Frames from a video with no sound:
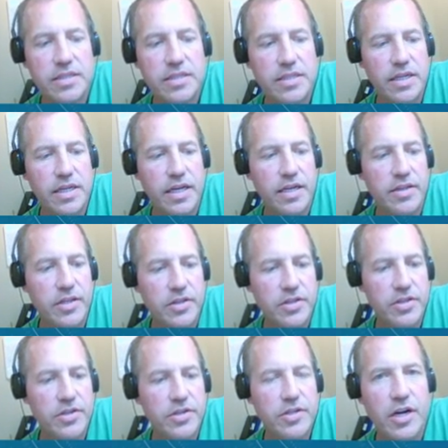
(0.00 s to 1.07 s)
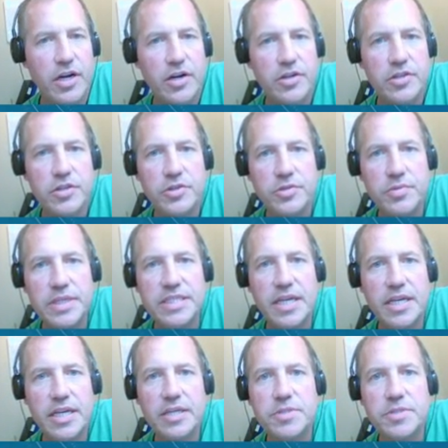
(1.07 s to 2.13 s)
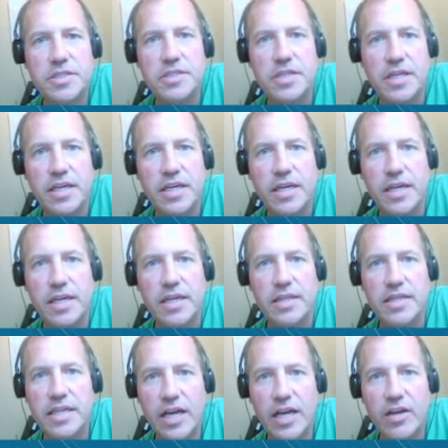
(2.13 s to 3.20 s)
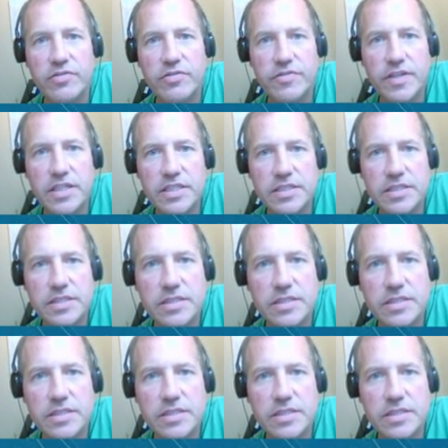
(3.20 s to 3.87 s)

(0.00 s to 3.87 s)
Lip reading: And the third are the three types of decay: the alpha,